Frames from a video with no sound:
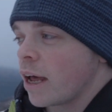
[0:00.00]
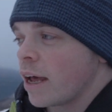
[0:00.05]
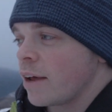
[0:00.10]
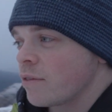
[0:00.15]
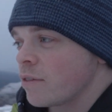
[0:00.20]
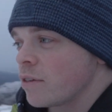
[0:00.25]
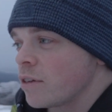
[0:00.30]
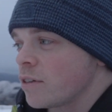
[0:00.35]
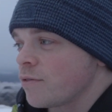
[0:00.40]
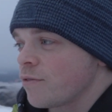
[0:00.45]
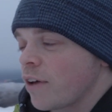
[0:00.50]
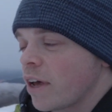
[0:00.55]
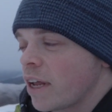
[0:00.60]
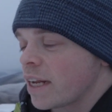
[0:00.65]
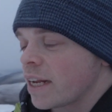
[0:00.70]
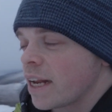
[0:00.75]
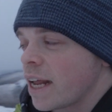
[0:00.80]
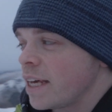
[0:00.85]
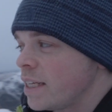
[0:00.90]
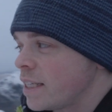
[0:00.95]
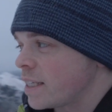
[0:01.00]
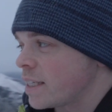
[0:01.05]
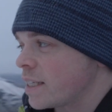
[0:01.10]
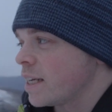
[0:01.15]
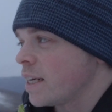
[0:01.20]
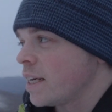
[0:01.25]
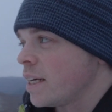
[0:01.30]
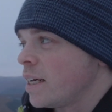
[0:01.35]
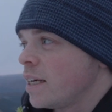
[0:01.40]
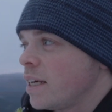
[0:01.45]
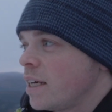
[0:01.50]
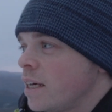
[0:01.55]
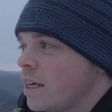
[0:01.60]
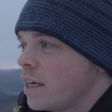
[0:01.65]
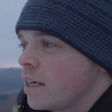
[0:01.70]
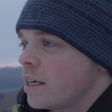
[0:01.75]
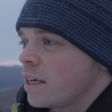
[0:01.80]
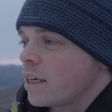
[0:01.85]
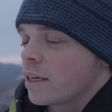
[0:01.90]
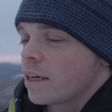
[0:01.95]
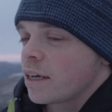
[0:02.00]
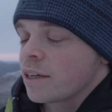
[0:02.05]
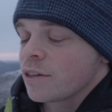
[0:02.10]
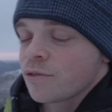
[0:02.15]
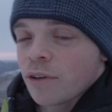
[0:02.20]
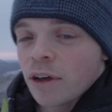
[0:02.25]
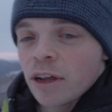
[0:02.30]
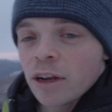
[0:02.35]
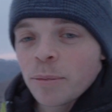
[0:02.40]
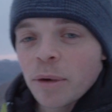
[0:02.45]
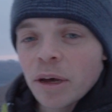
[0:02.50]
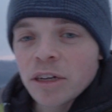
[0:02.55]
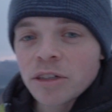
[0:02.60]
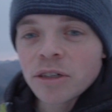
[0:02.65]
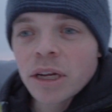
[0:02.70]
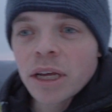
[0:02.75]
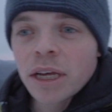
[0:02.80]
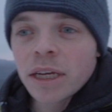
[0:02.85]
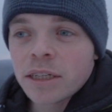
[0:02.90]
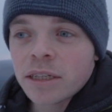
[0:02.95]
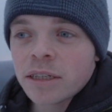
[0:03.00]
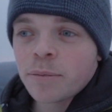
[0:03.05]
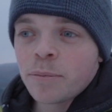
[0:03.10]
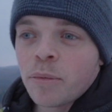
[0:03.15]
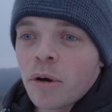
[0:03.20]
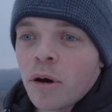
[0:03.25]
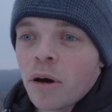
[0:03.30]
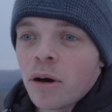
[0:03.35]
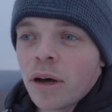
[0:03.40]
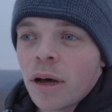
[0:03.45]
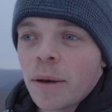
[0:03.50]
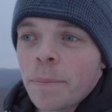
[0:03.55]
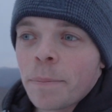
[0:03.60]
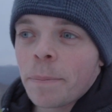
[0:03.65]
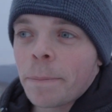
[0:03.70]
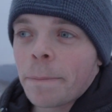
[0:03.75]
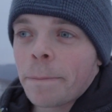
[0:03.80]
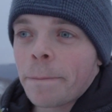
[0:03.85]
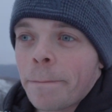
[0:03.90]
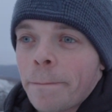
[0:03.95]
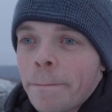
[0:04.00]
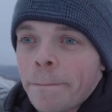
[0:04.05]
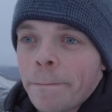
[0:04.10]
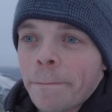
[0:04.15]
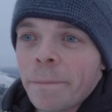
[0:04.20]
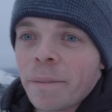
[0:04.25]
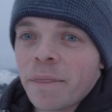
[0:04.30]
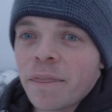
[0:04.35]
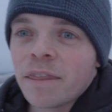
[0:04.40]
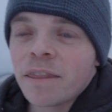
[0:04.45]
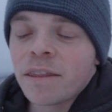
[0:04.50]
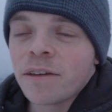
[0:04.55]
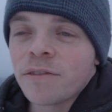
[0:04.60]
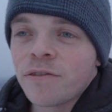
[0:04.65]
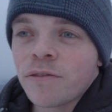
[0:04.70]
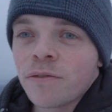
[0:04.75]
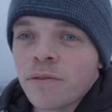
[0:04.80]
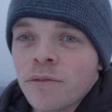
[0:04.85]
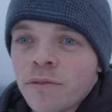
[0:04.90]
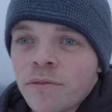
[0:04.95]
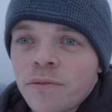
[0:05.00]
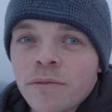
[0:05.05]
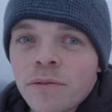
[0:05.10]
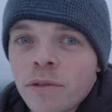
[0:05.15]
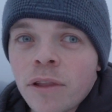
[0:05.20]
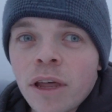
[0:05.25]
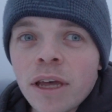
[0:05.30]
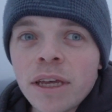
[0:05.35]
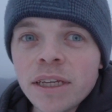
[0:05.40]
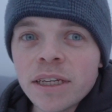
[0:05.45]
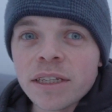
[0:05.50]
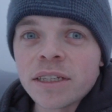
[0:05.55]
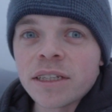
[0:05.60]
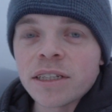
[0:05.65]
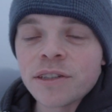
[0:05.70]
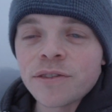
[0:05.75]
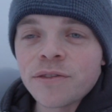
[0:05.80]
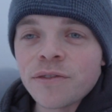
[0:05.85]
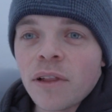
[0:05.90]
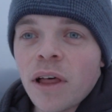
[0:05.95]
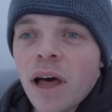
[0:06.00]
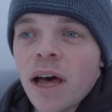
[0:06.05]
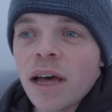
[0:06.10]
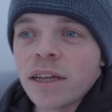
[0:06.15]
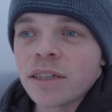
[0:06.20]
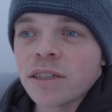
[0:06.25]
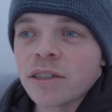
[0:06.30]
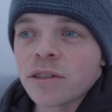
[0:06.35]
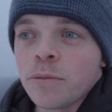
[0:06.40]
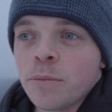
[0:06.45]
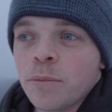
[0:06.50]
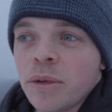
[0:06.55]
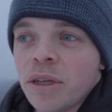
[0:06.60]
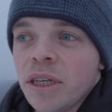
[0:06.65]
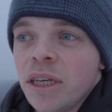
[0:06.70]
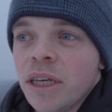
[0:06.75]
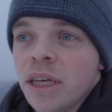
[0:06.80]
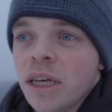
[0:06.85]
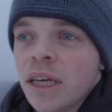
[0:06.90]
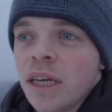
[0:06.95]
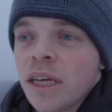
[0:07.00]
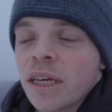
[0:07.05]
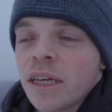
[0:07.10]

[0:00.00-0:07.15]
Everything's very nice, it's very picturesque, but the light is as flat as could be,